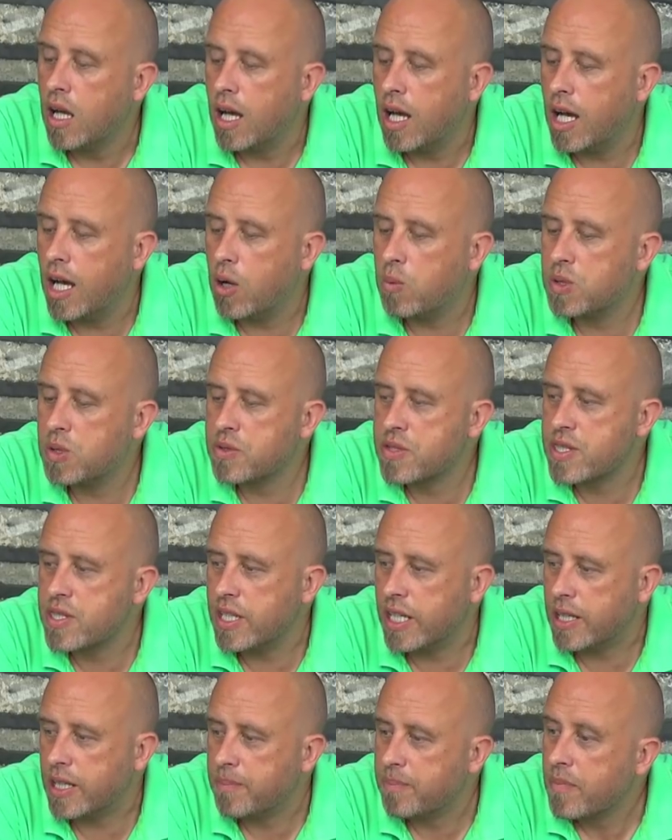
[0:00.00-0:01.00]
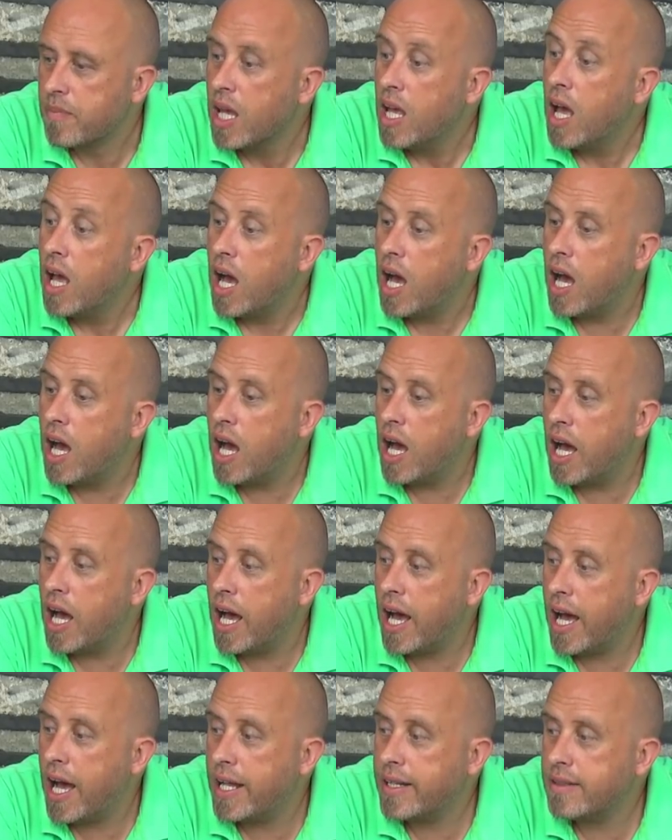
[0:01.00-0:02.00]
We'll see.
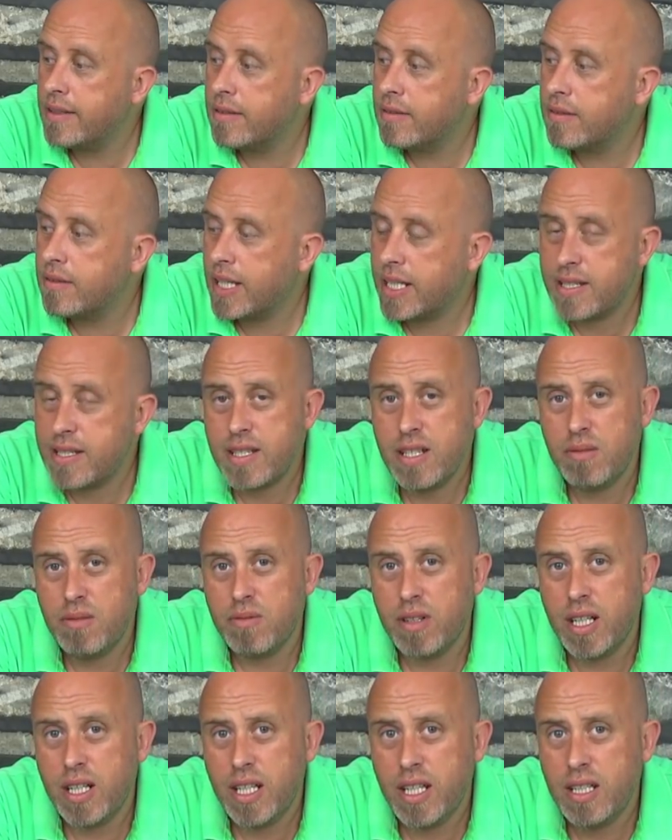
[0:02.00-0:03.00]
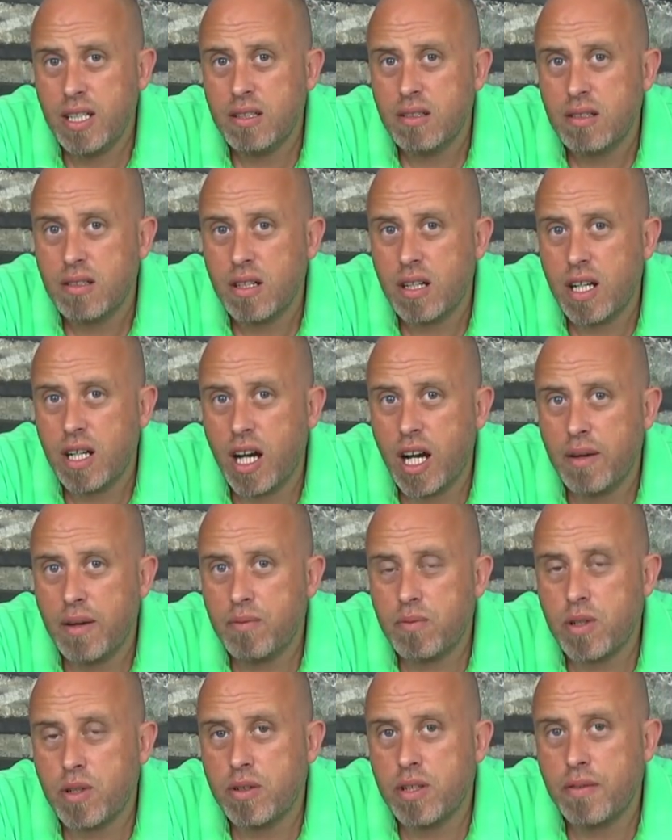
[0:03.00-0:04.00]
And that's it, really.
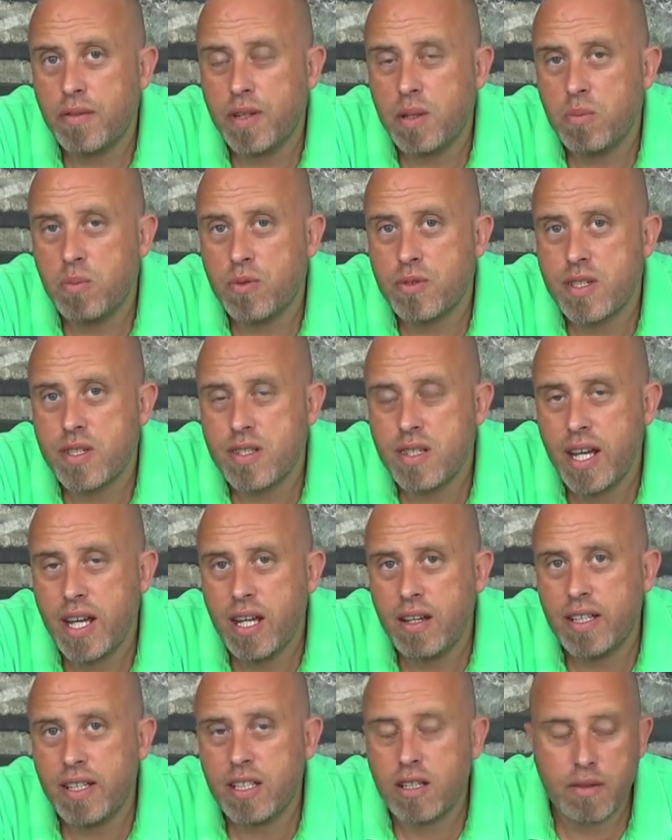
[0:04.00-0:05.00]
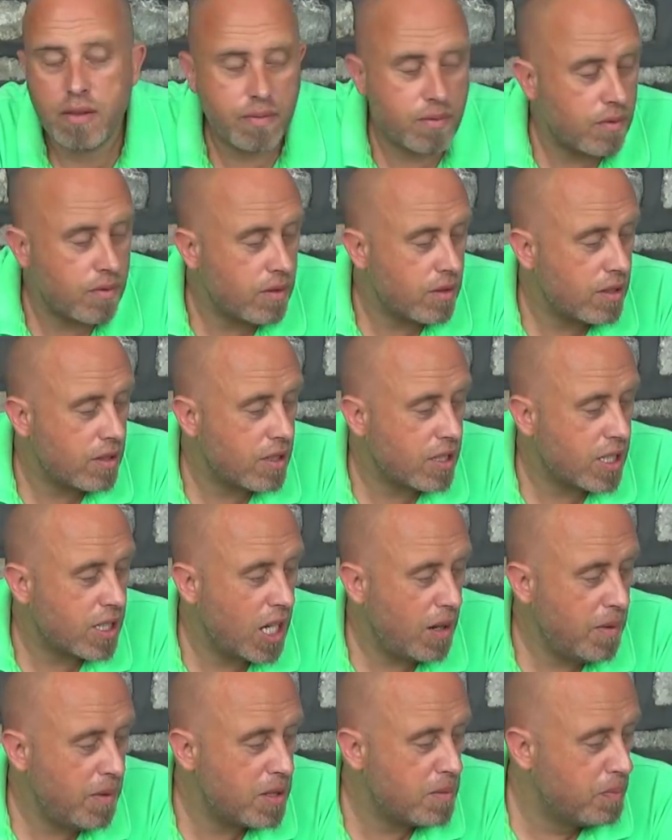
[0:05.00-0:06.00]
I've got nothing more to say. I think I've
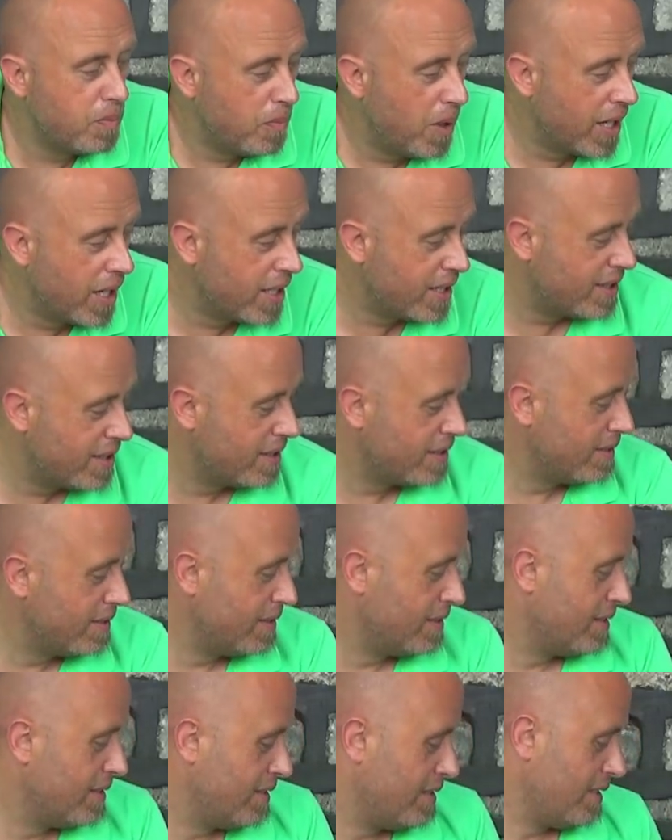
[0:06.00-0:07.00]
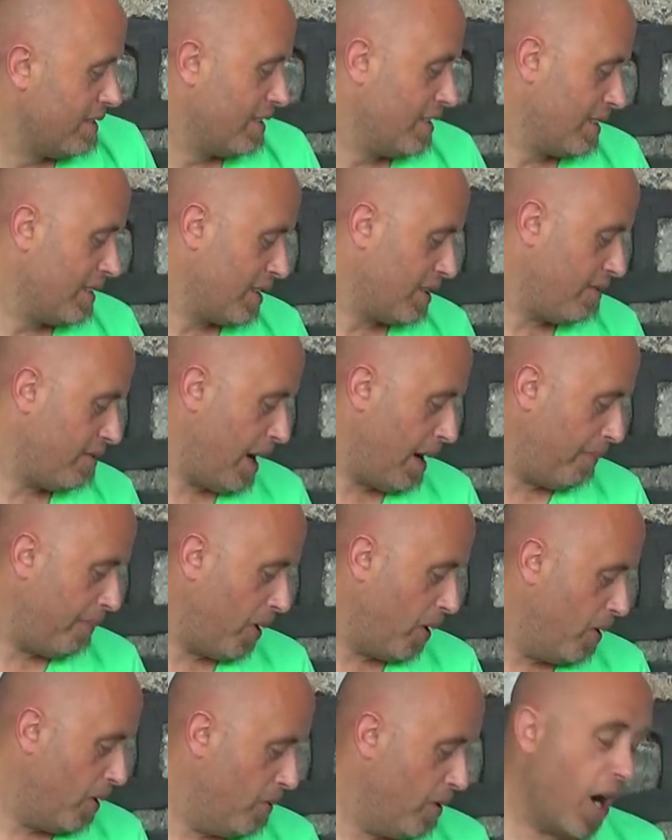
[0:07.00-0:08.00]
covered my crap
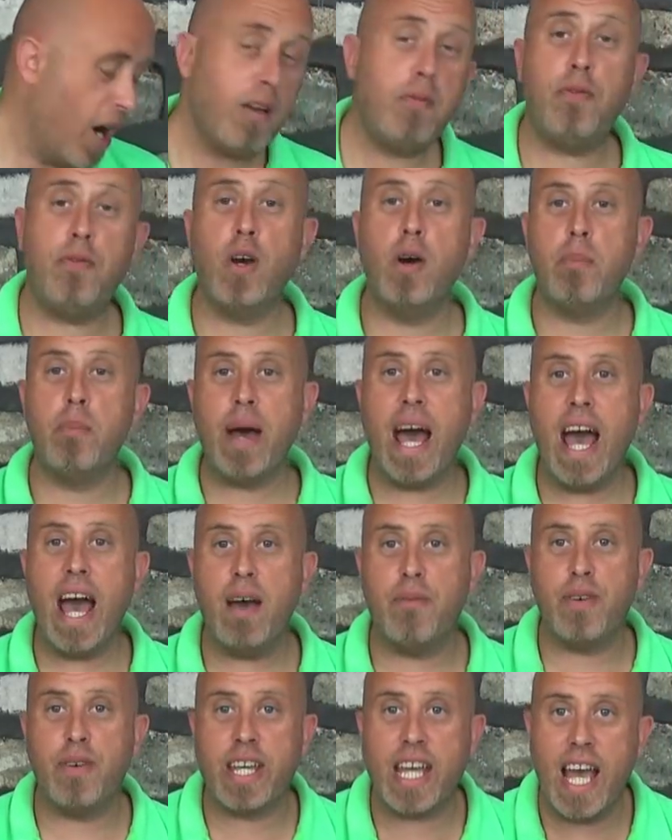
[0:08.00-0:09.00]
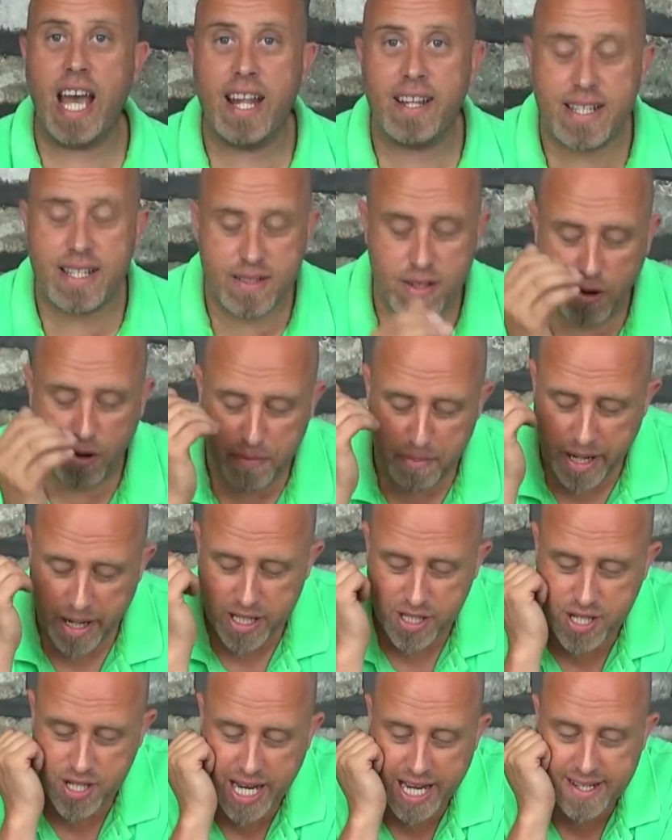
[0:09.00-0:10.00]
hole. I feel better for getting this off
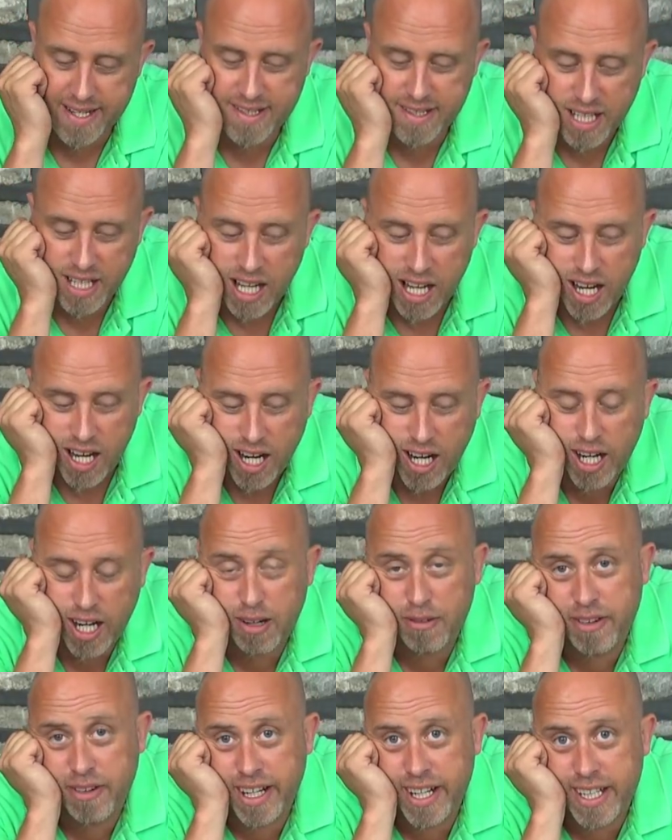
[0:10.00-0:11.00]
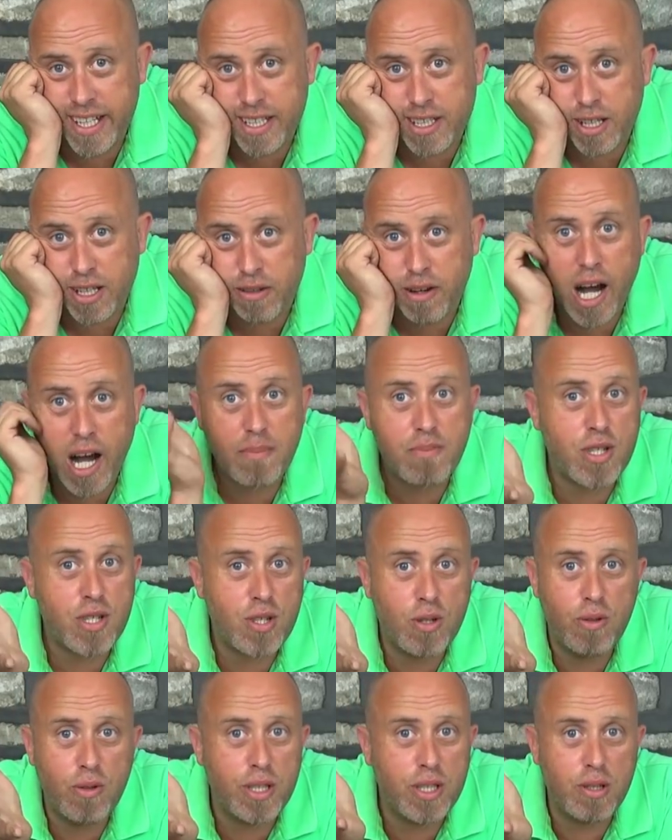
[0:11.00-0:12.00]
my chest. I really do. I'm
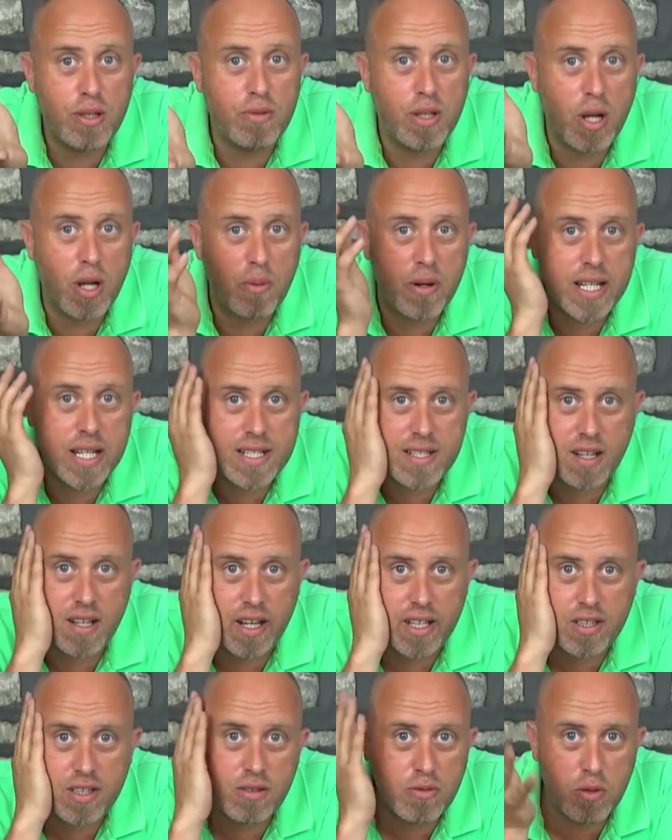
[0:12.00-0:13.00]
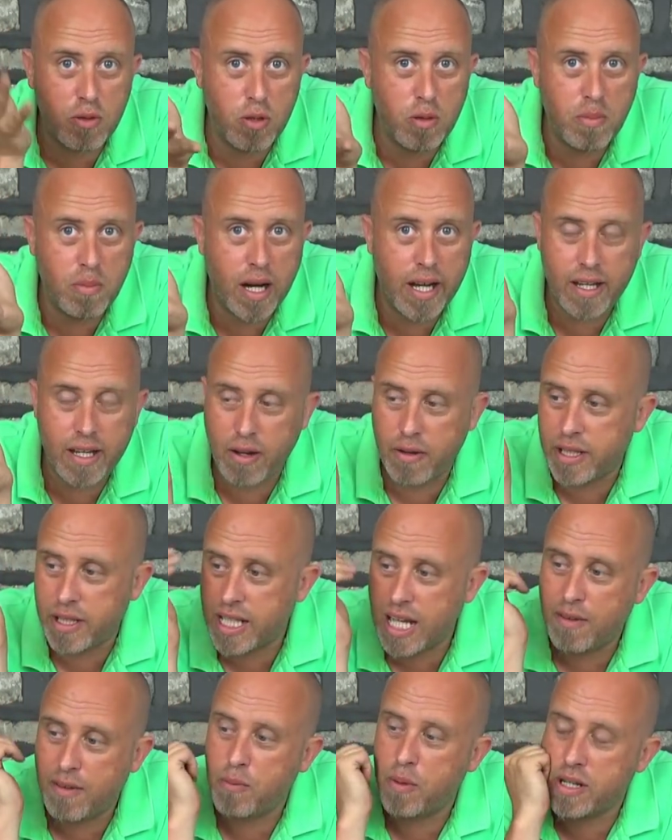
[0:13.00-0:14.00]
sure you know what it's like. You might
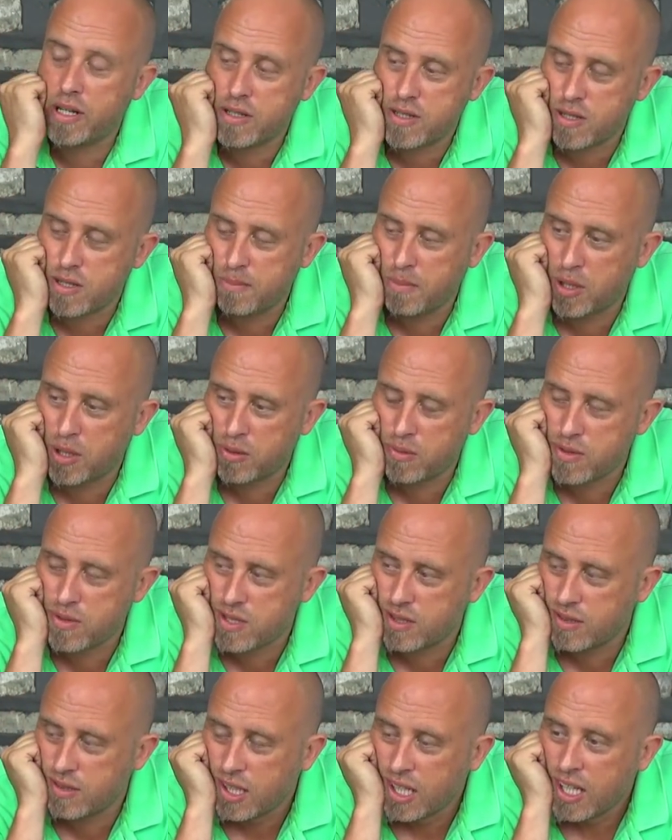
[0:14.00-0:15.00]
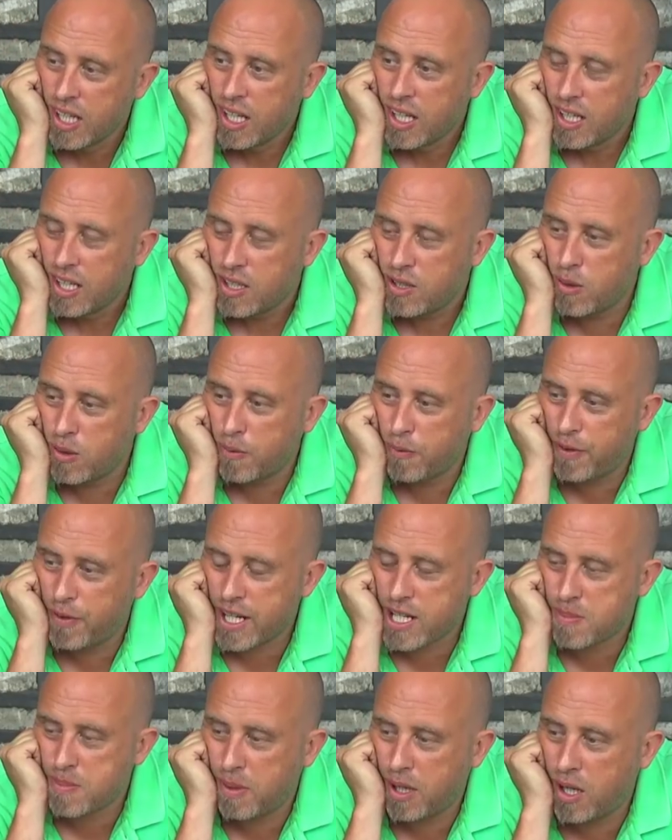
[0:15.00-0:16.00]
only have one or two models, and your
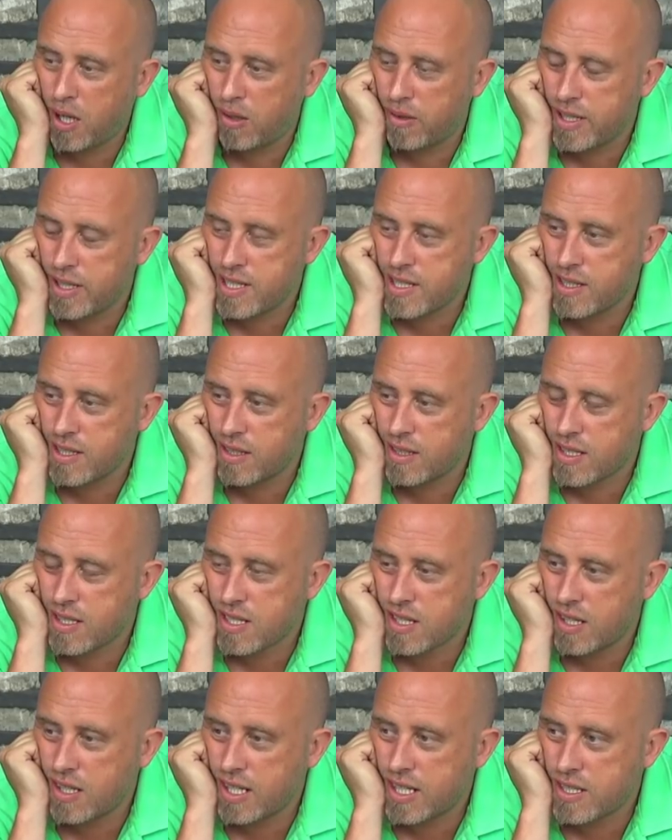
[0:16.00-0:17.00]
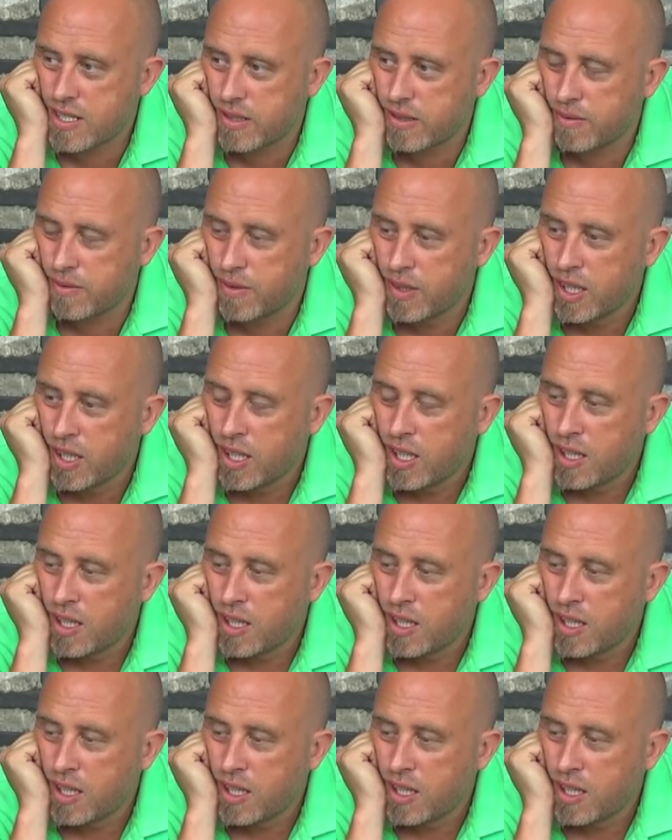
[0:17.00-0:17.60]
fixed pile isn't the size of...